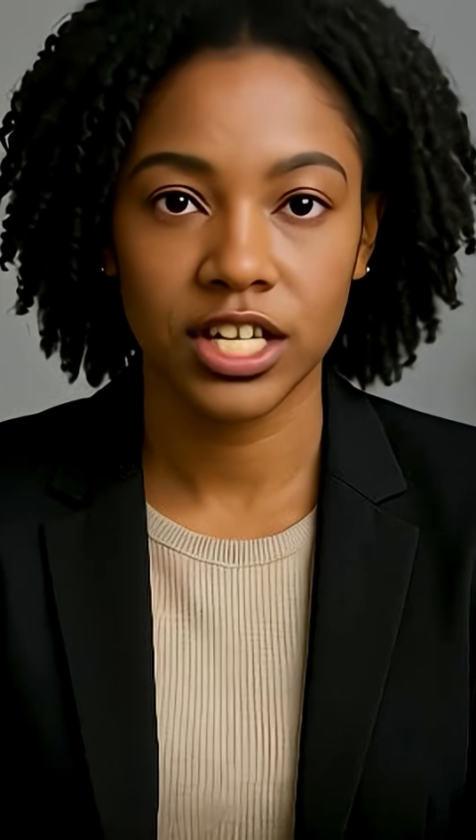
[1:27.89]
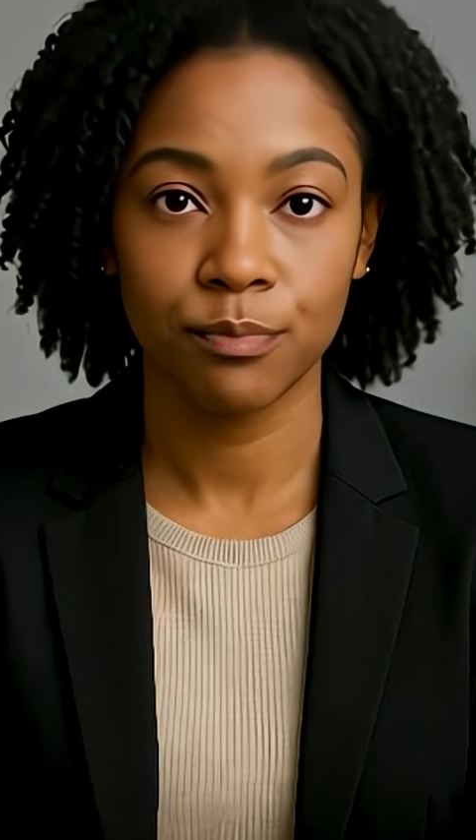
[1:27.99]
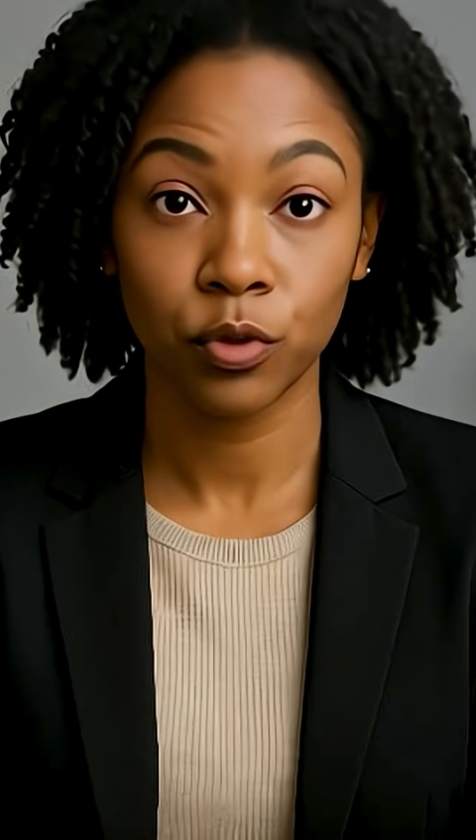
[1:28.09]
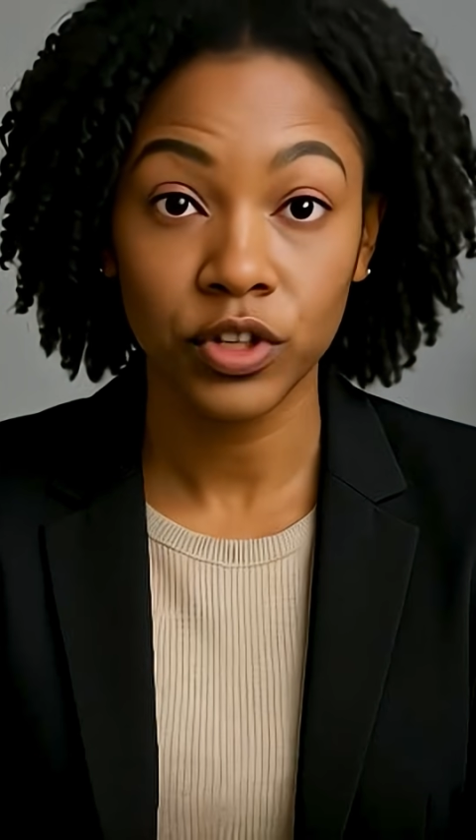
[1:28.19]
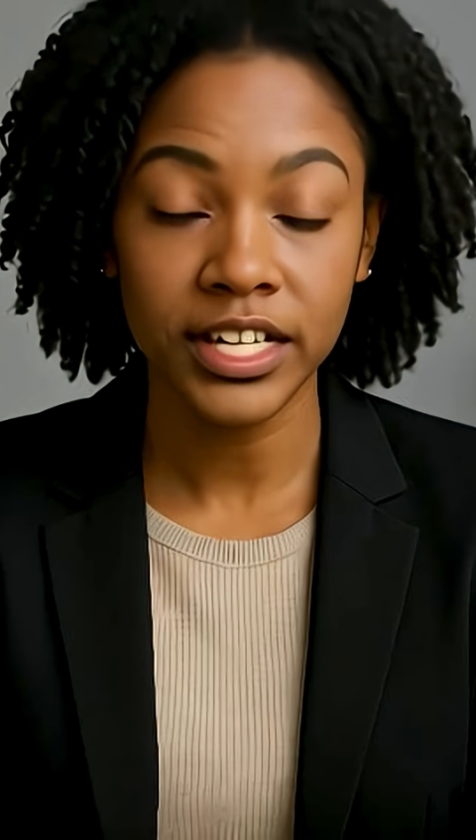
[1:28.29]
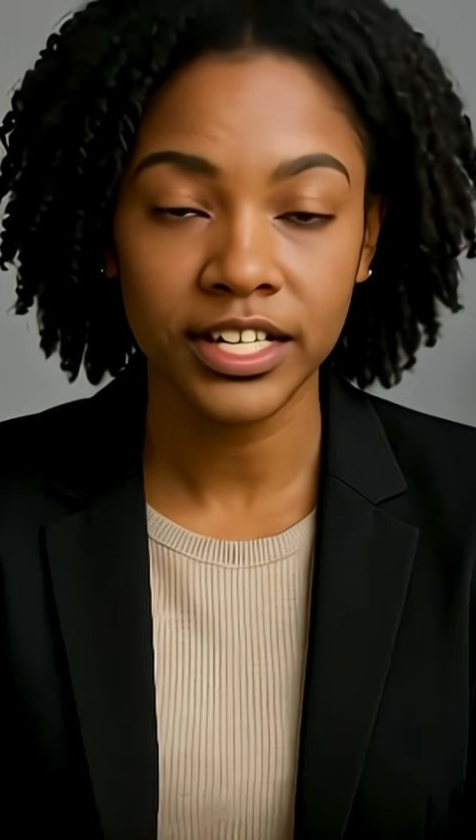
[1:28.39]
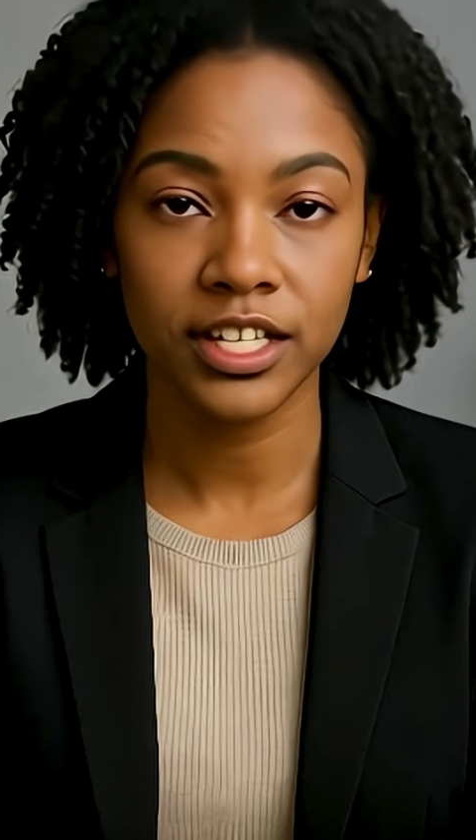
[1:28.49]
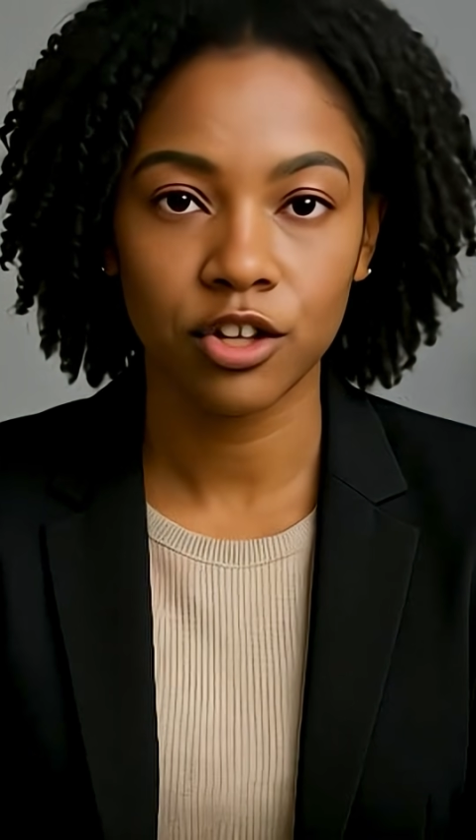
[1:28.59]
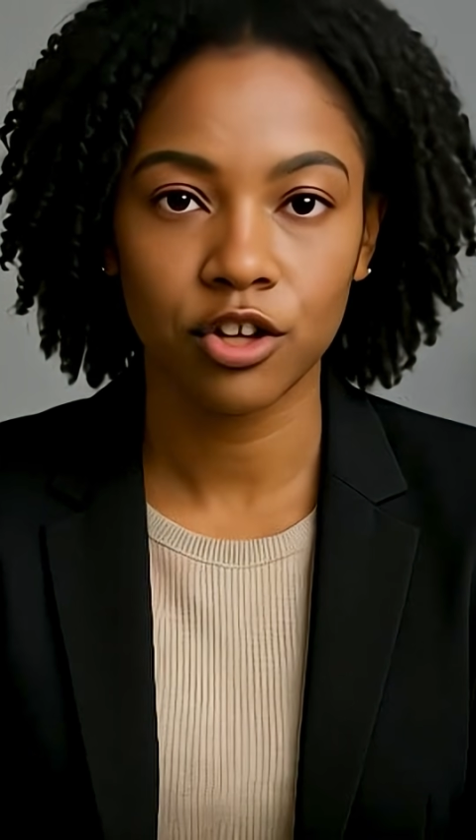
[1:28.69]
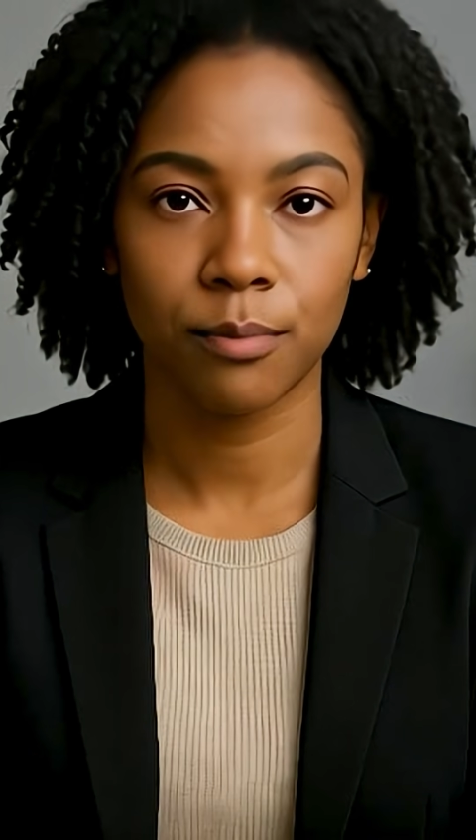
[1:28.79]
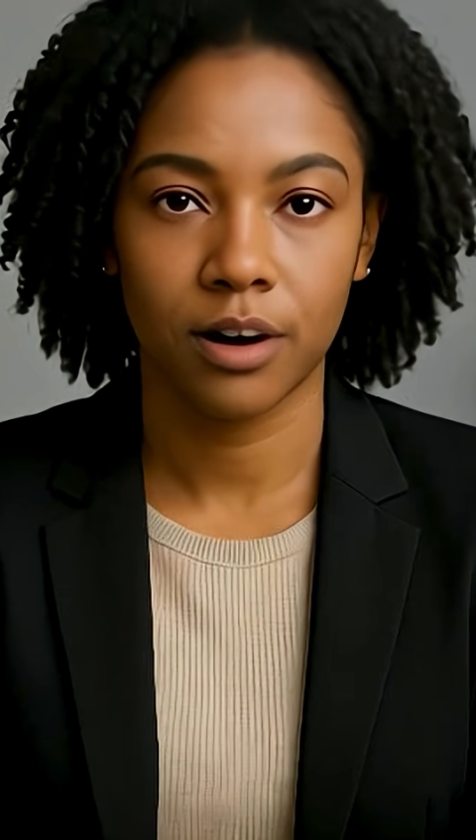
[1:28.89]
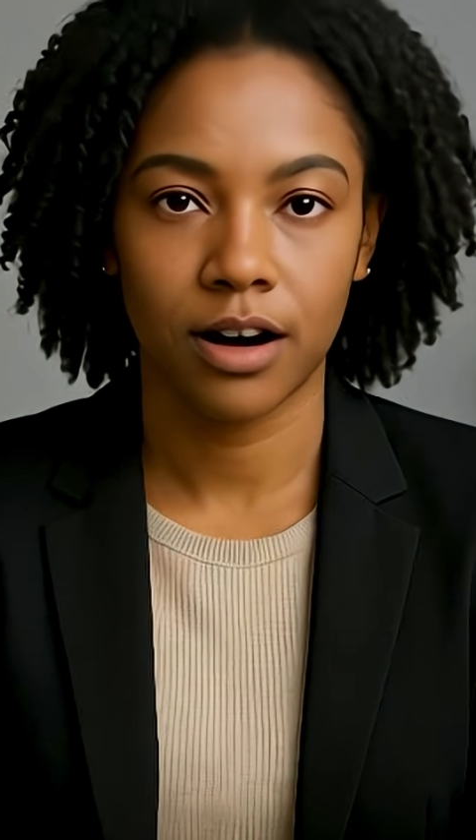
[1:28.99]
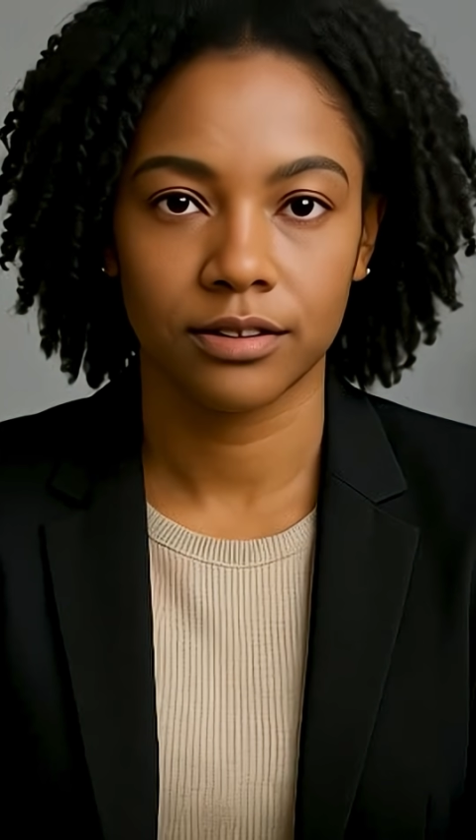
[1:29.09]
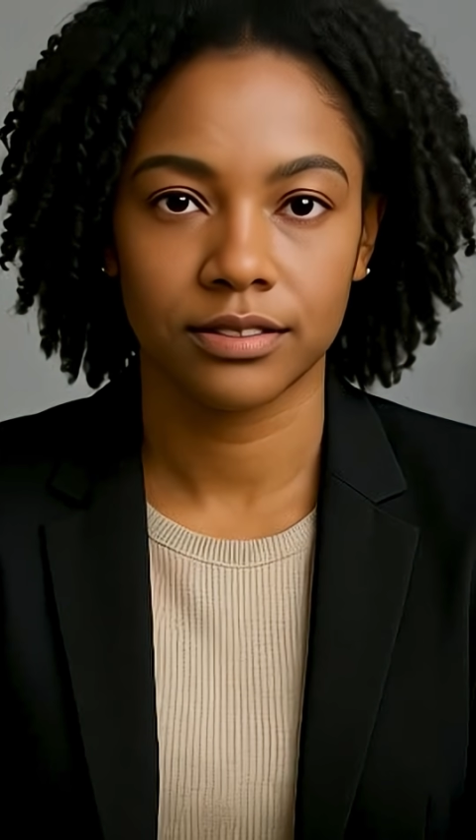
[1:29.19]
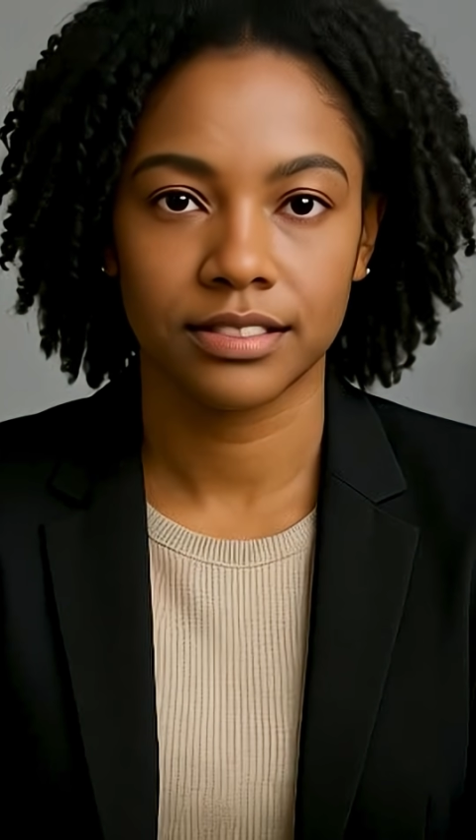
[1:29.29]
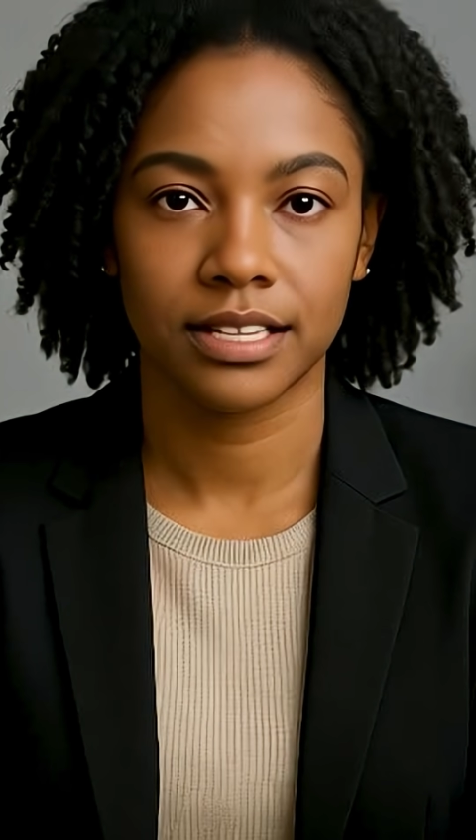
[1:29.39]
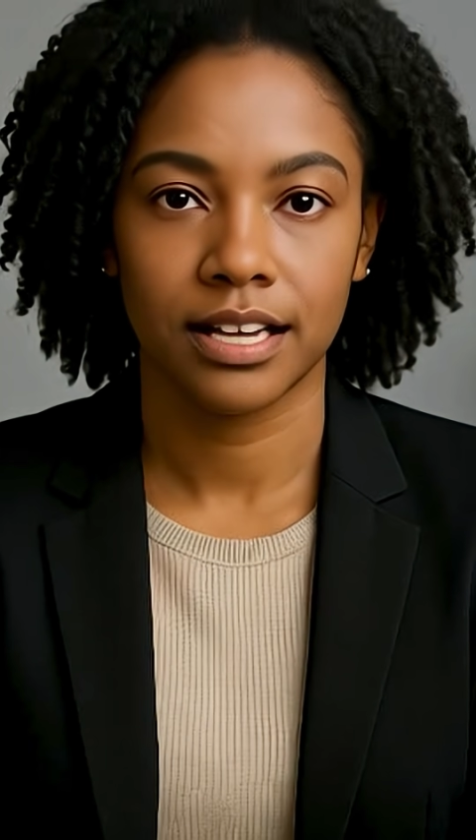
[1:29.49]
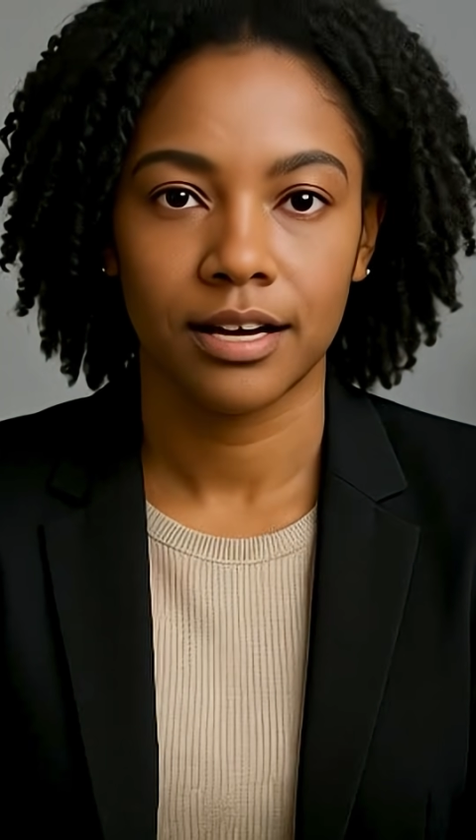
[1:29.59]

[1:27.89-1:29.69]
in preclinical models,